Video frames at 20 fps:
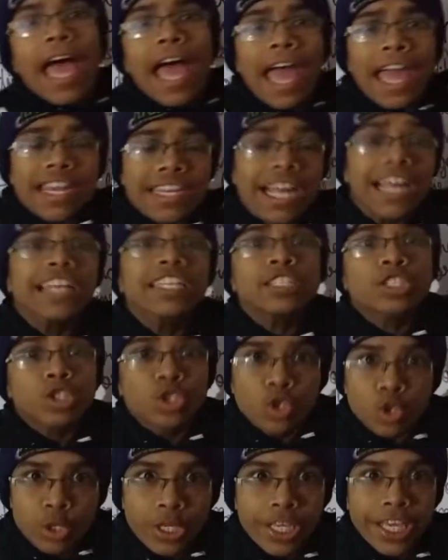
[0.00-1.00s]
And guys,
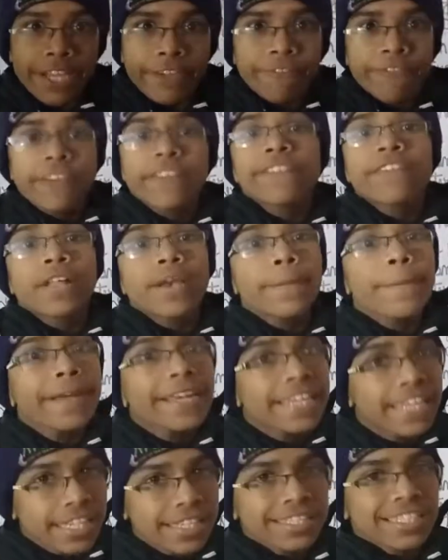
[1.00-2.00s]
today we will
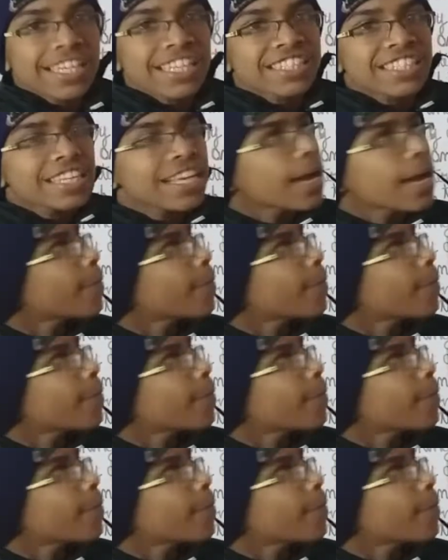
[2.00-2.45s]
be discussing